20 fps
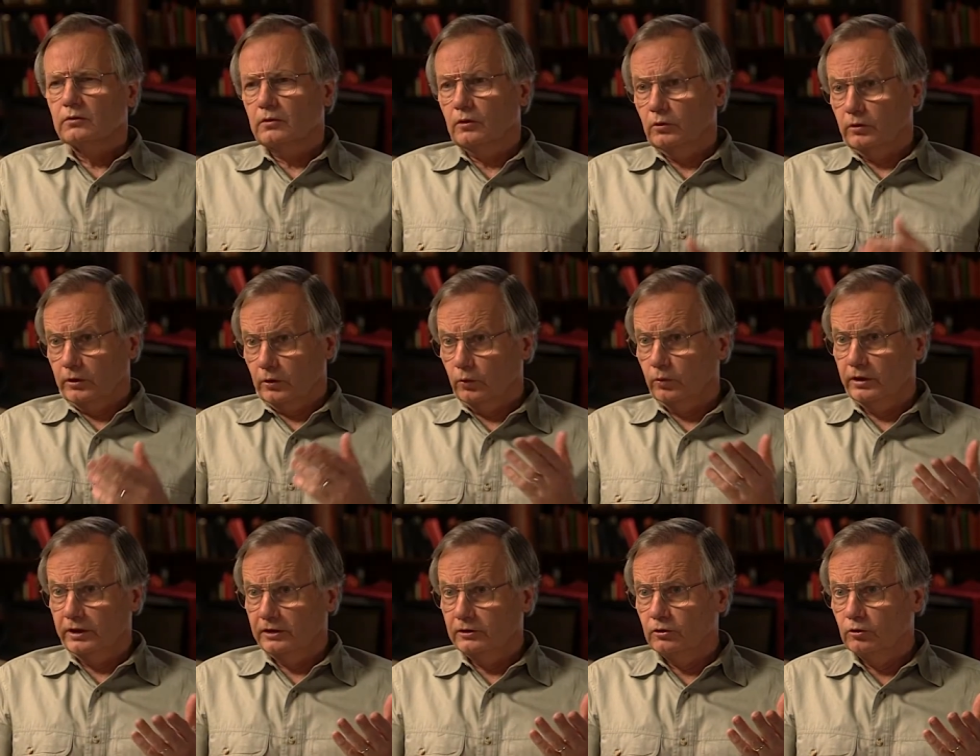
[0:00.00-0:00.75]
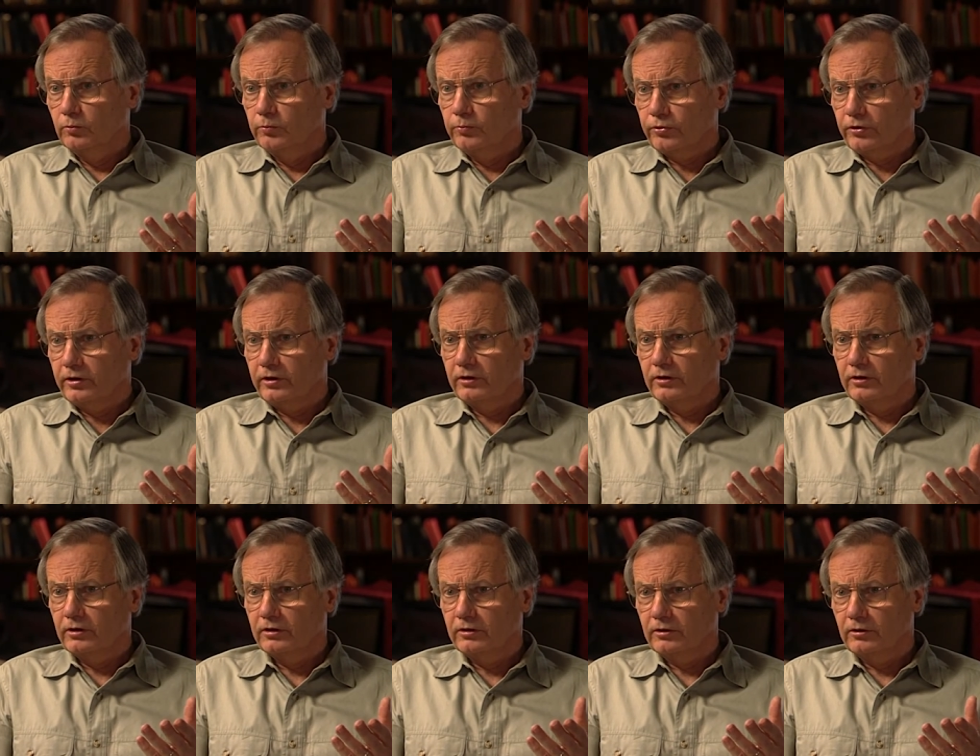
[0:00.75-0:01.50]
the old Hindu
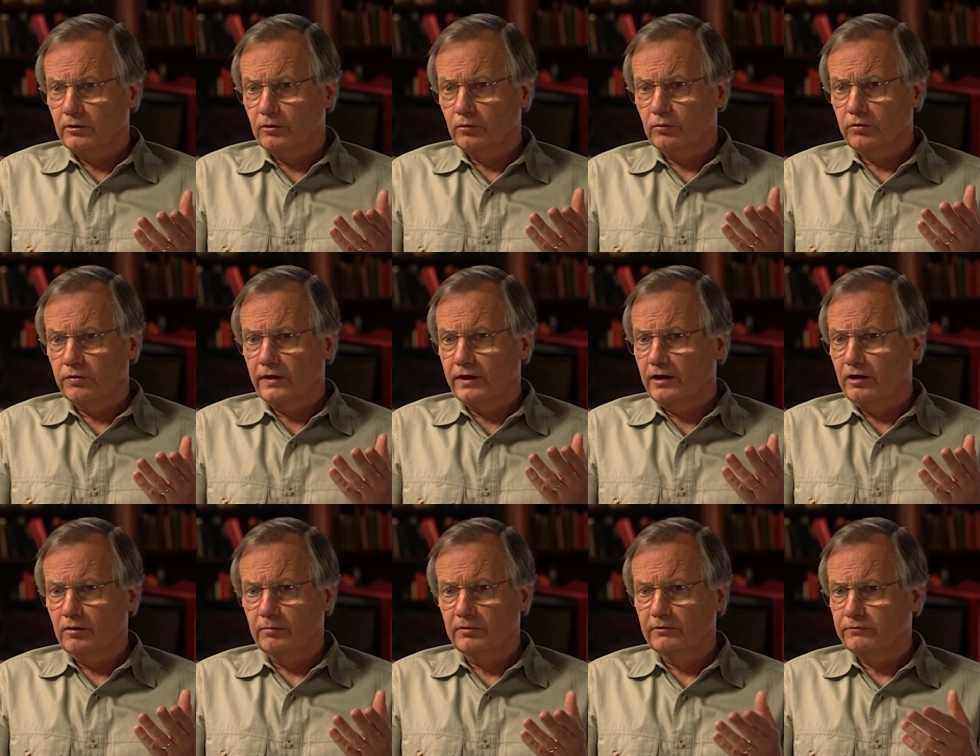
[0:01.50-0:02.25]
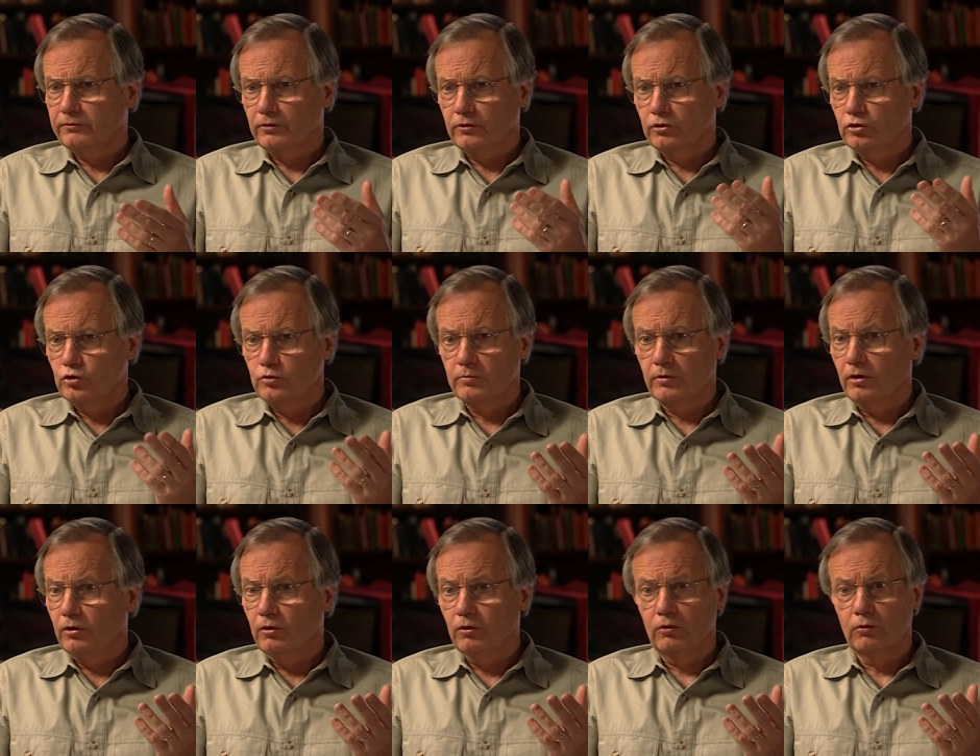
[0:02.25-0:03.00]
prayer, O thou before
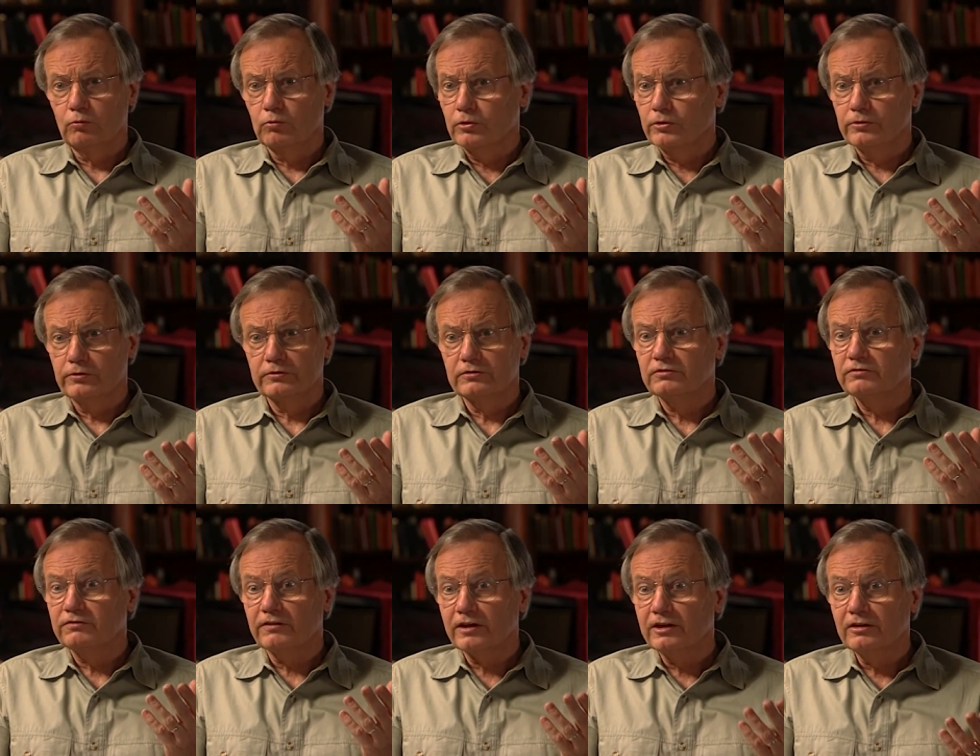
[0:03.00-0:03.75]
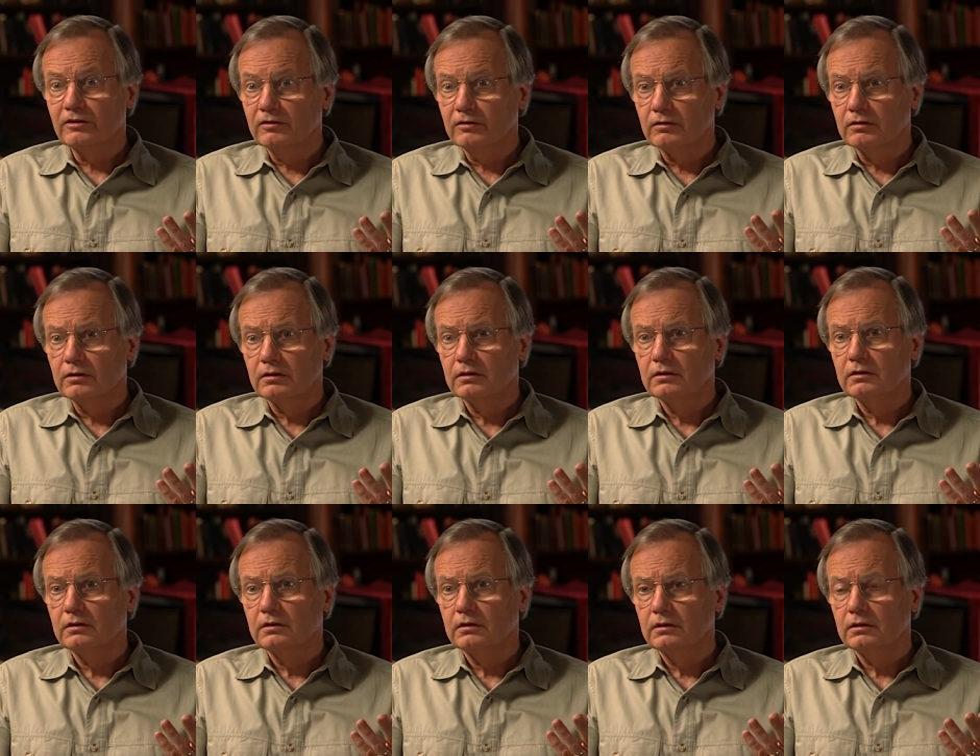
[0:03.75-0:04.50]
whom all words fail.
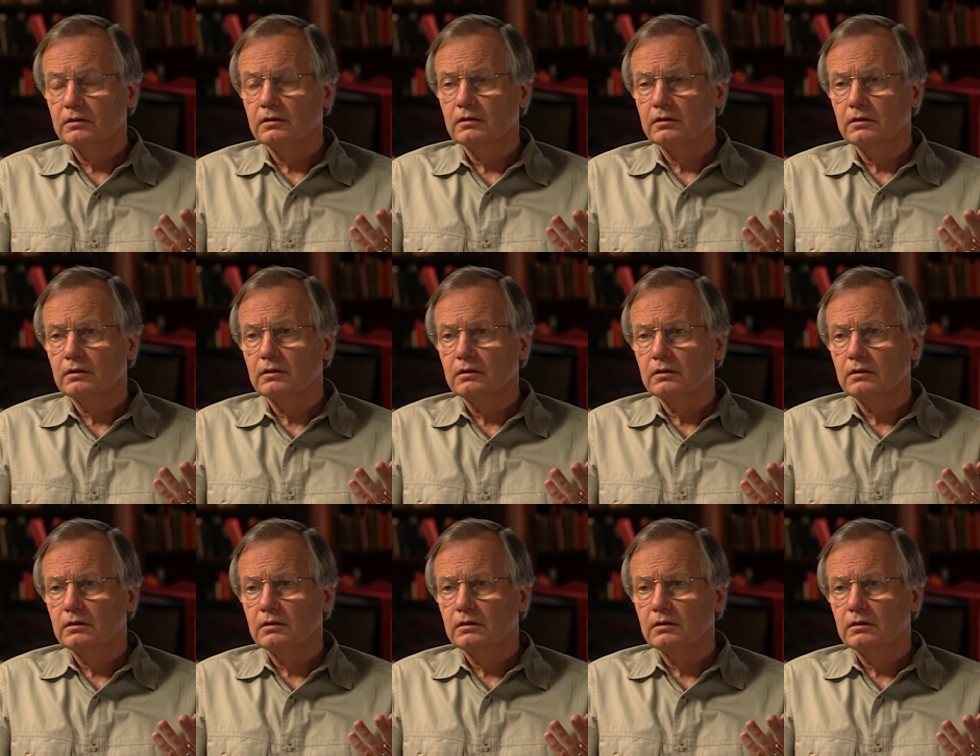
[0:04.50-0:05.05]
Oh, wonder,